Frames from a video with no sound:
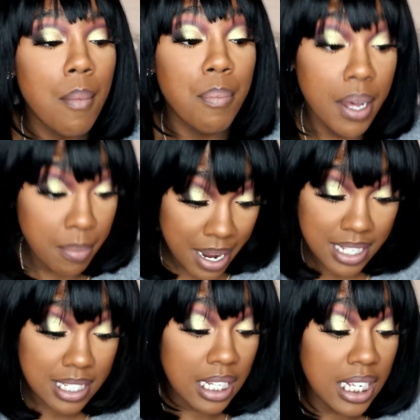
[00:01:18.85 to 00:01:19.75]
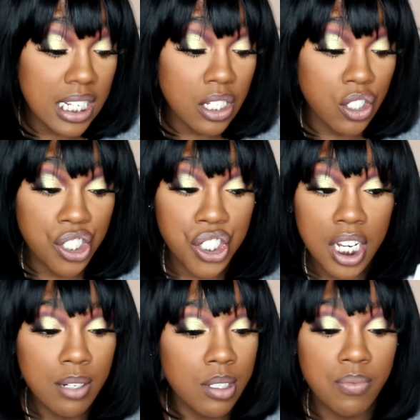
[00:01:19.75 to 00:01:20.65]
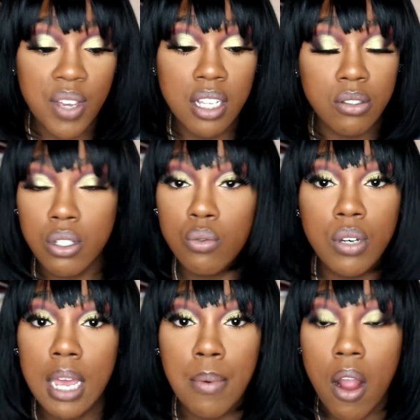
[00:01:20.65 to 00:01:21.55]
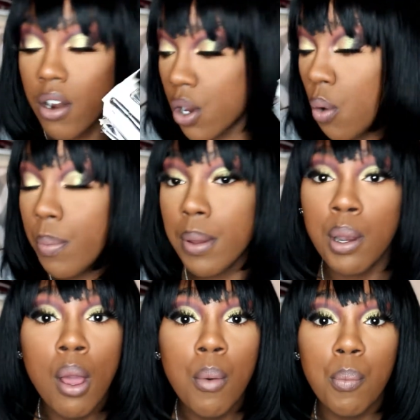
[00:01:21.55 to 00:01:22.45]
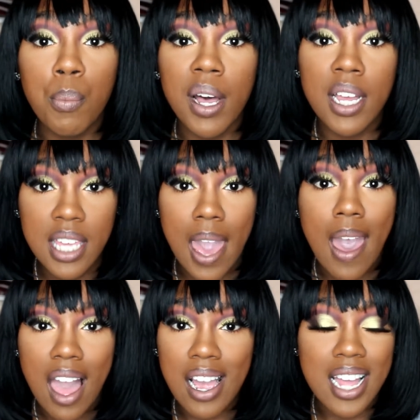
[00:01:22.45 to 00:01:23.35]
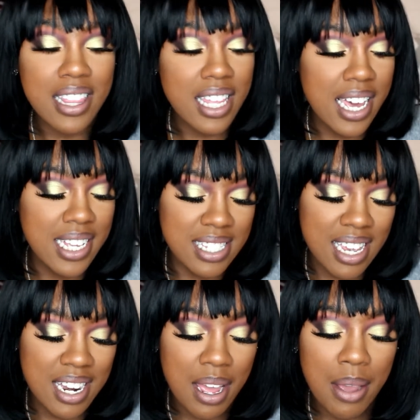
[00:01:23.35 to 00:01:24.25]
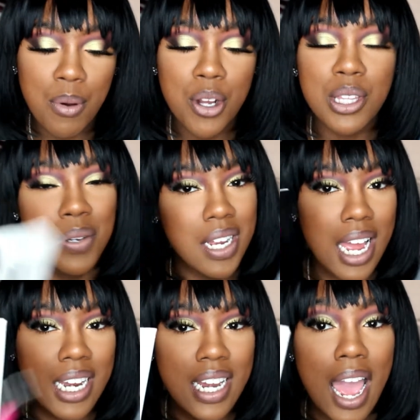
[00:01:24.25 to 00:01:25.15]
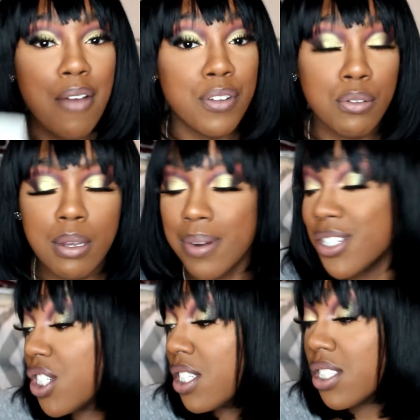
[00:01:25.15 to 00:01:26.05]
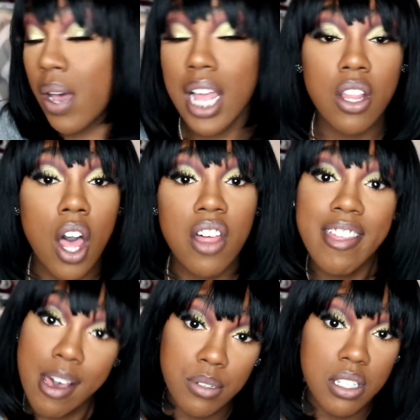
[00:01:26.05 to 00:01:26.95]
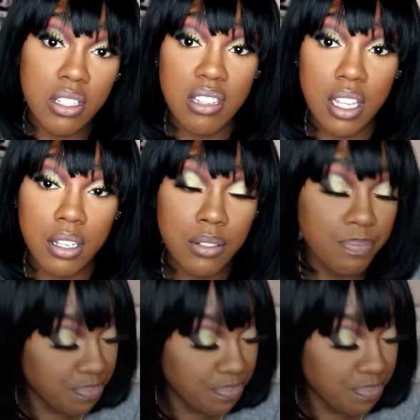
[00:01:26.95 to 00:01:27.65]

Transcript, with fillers: But basically, this shit is big, too damn hard to open. But yeah, I got these, and they were $3.99 for three brushes, so I thought that was a steal.